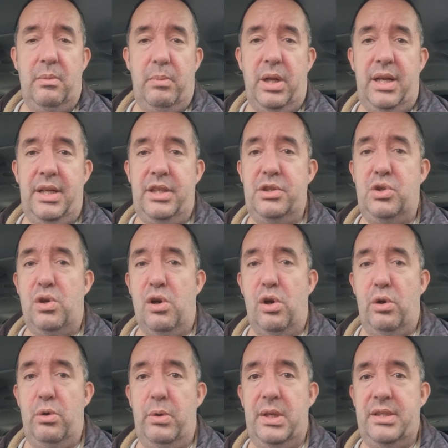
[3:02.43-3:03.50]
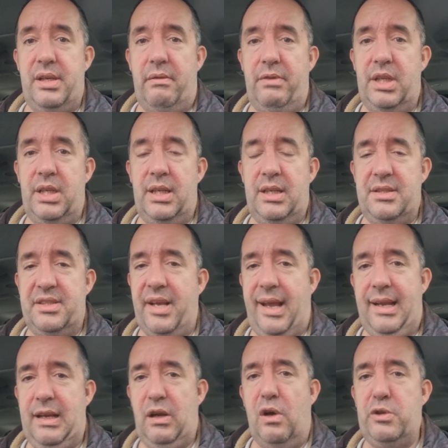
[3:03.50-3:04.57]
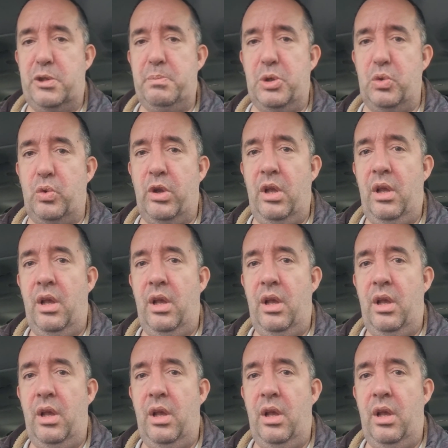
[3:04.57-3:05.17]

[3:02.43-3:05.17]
completely true? Is everything they're saying gospel?